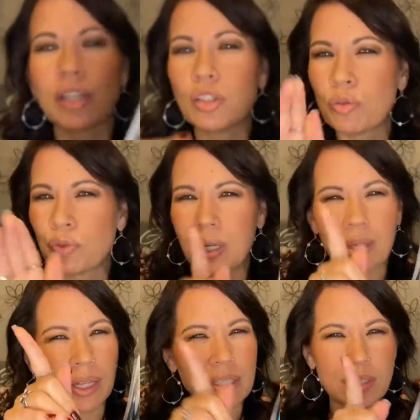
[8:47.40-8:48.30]
goofy,
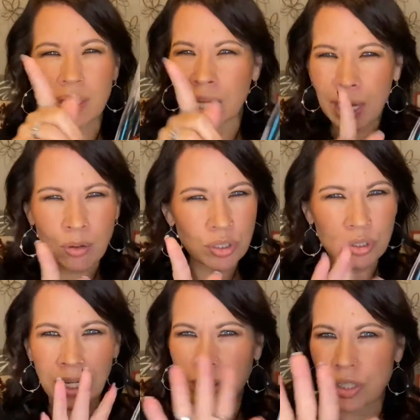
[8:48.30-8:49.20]
like sticking out
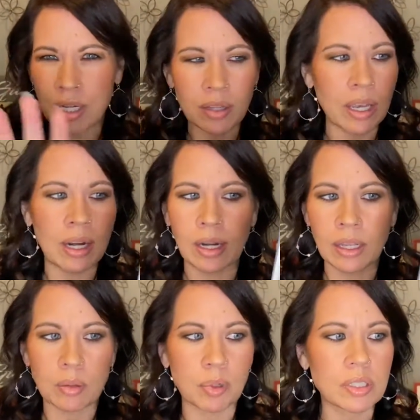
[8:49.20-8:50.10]
strange or anything on any
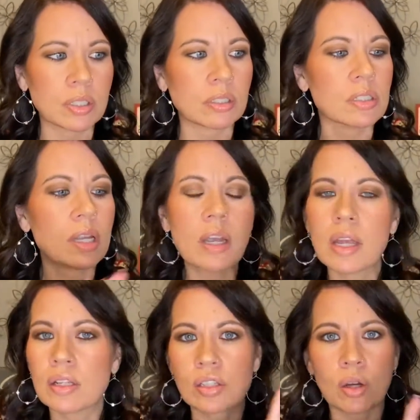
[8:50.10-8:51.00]
of the bristles.
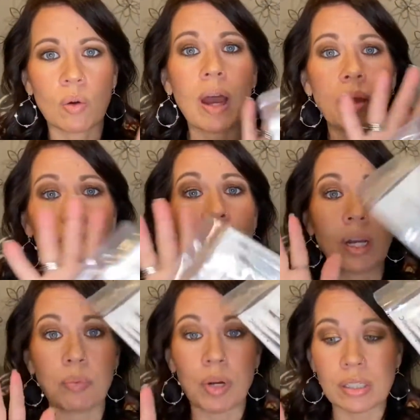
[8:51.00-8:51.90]
So I am very
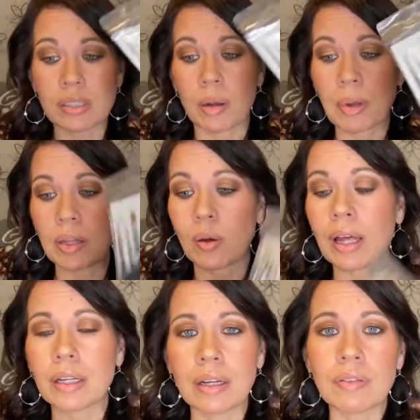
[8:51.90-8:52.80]
impressed by the
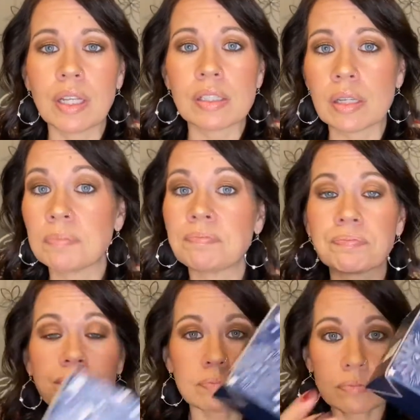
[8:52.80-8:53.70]
quality of these.
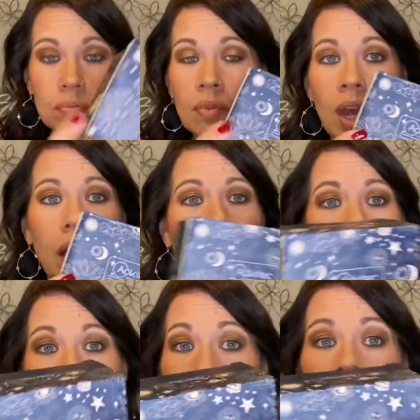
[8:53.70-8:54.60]
And
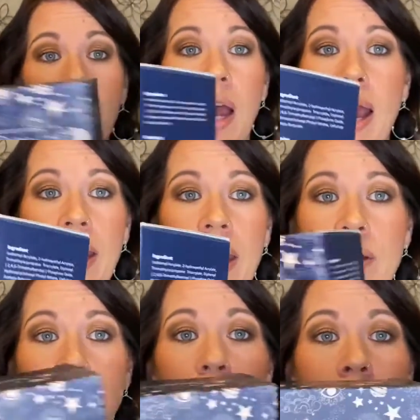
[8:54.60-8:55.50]
then I had
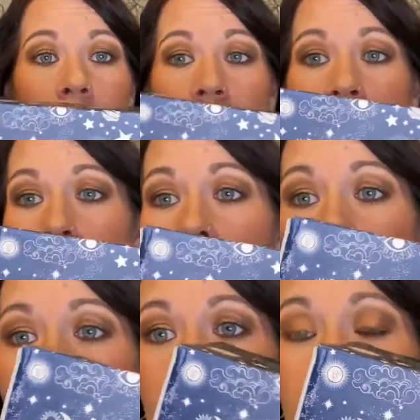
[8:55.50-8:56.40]
no problems
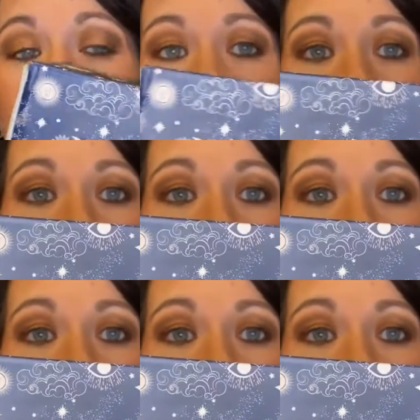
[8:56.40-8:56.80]
with the